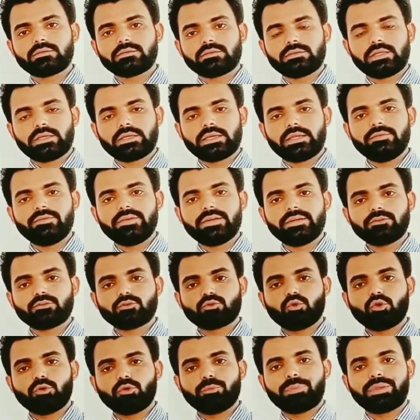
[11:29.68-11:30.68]
the events
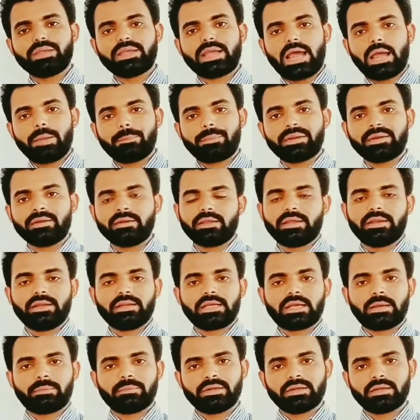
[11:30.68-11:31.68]
could be happen in
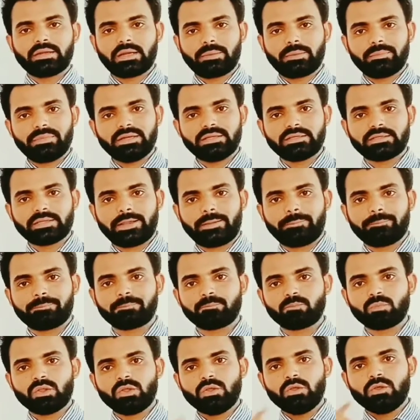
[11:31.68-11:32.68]
coming time.
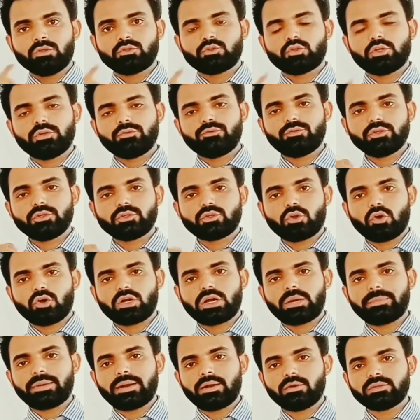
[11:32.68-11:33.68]
So if we talk
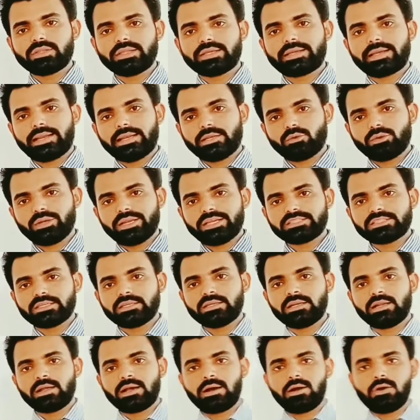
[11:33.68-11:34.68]
about the
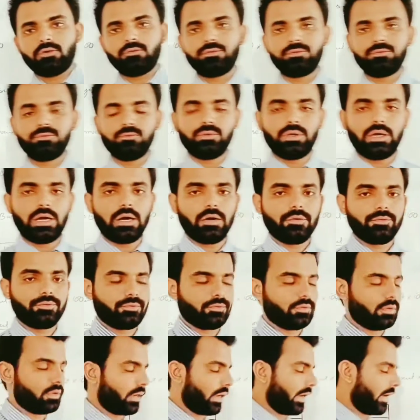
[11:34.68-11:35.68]
calculation of
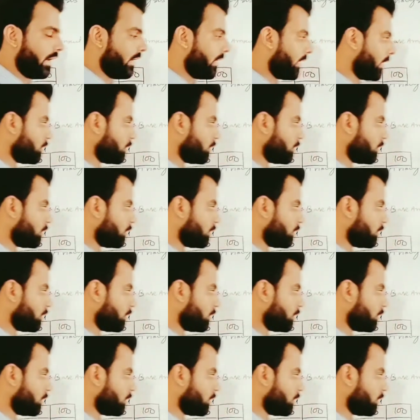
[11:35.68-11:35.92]
trend